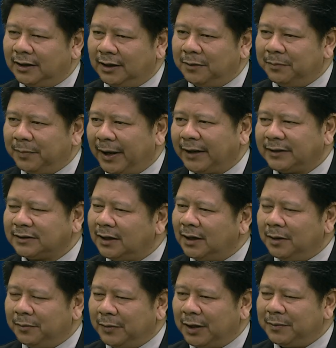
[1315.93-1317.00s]
impact
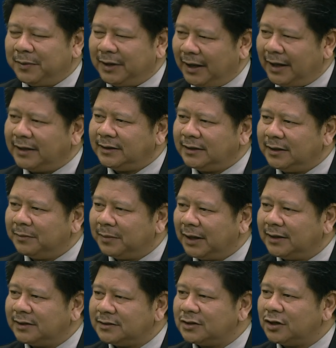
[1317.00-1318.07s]
maybe 18
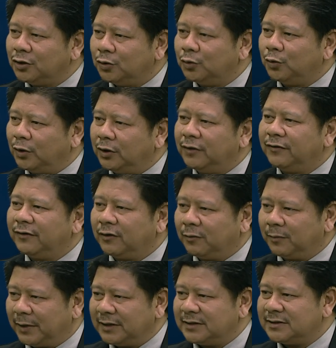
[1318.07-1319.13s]
months to
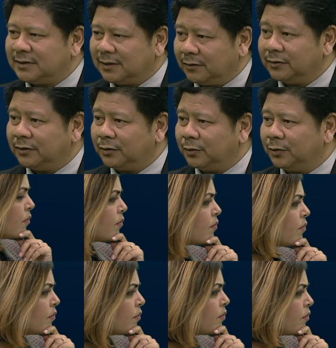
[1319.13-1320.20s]
24 months down the road.
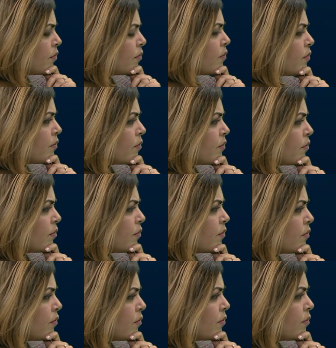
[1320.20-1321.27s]
Okay,
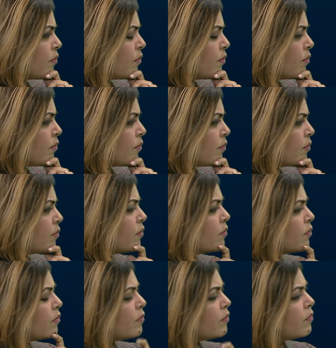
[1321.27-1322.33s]
so commercial,
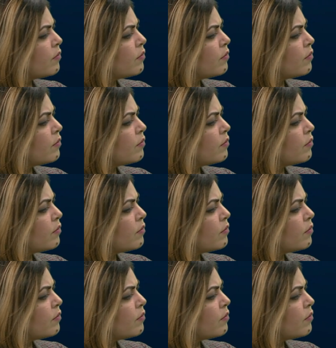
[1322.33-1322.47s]
not a